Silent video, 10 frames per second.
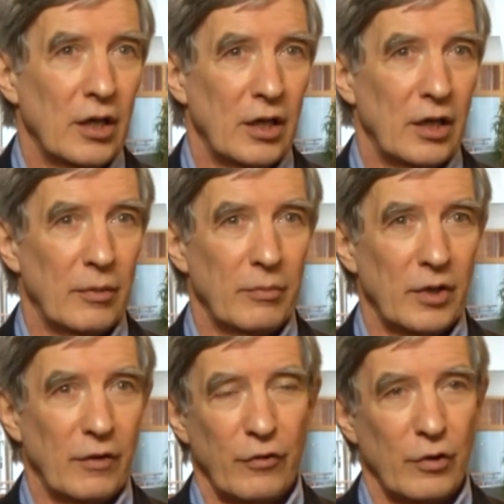
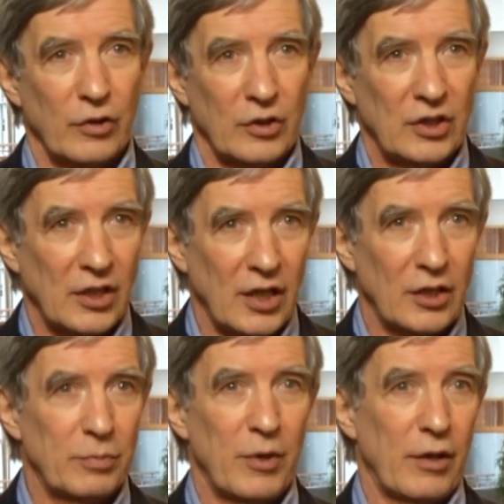If you look at
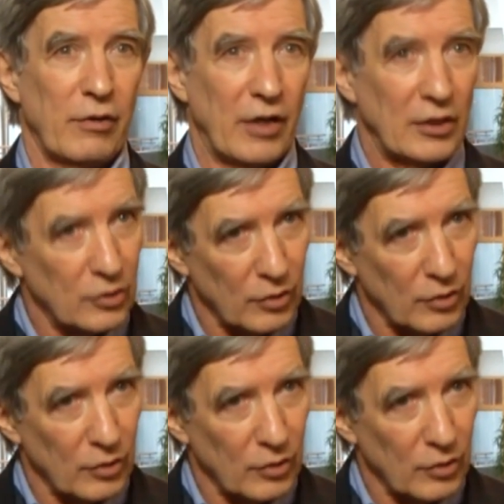teenage birth rates